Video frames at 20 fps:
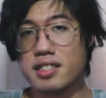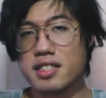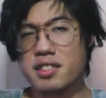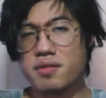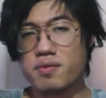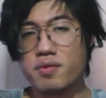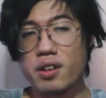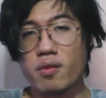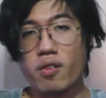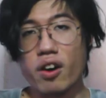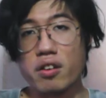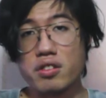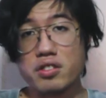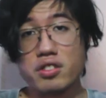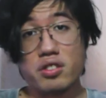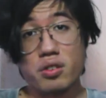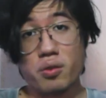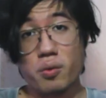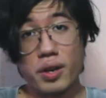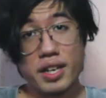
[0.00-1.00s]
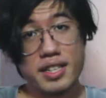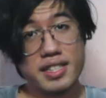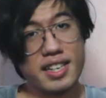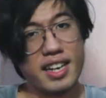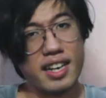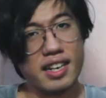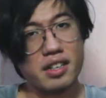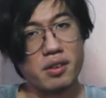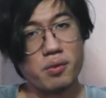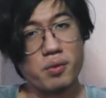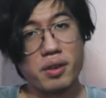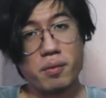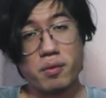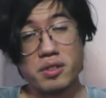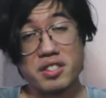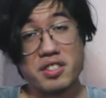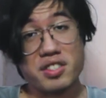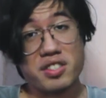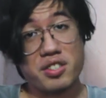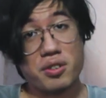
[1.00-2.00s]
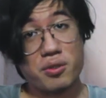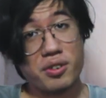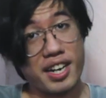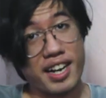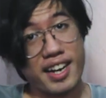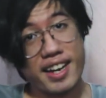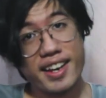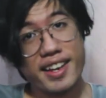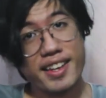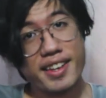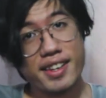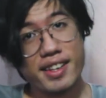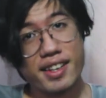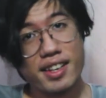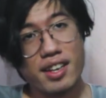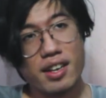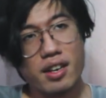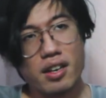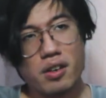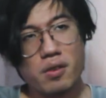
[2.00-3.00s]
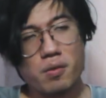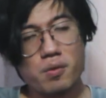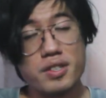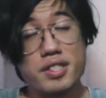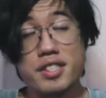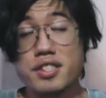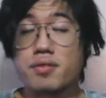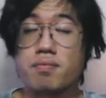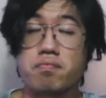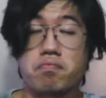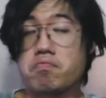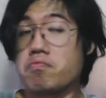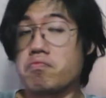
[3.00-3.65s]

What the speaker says: since we were all so wet and the wind wasn't so kind, we just